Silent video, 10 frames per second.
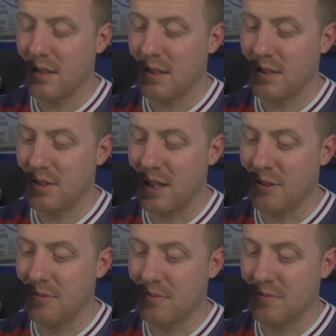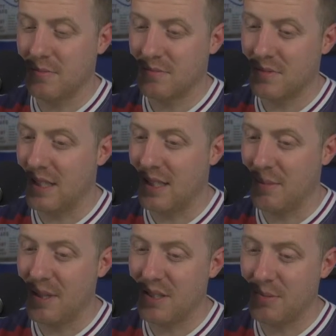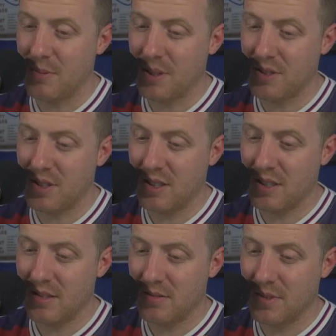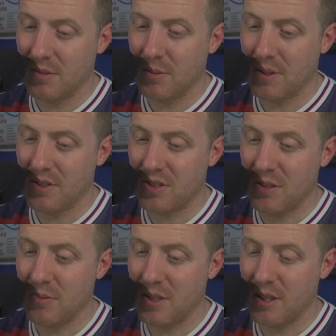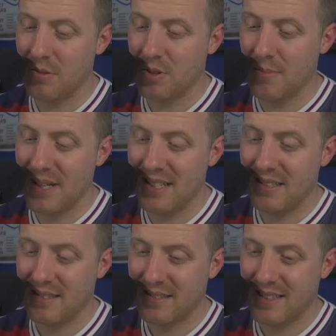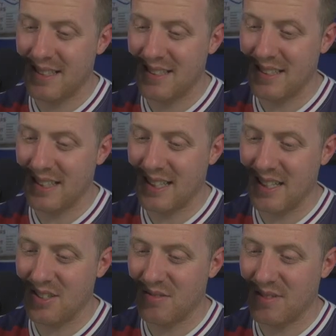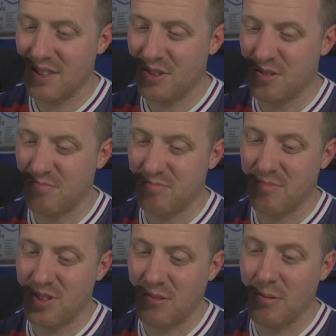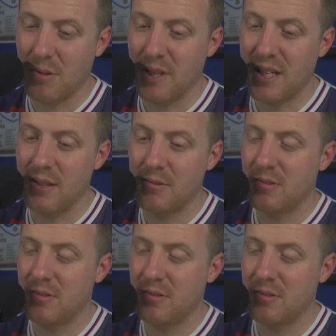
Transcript: So, yeah, I mean, do we want to Do we want to see one of those come in? Is it a case of let's just stick with what we know?